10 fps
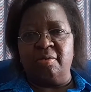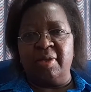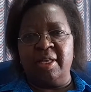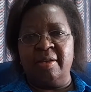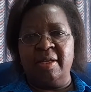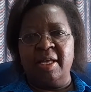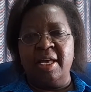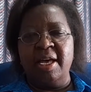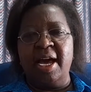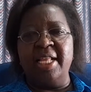Yeah,
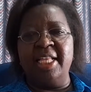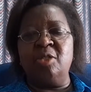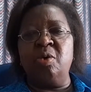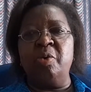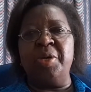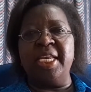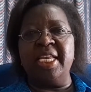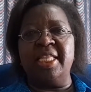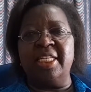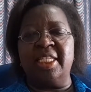and that's why we
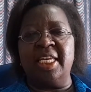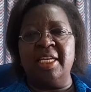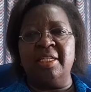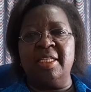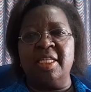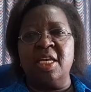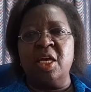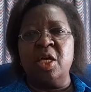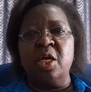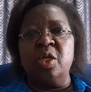need the skills.
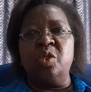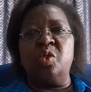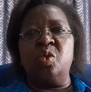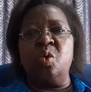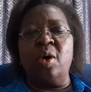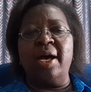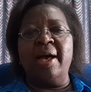So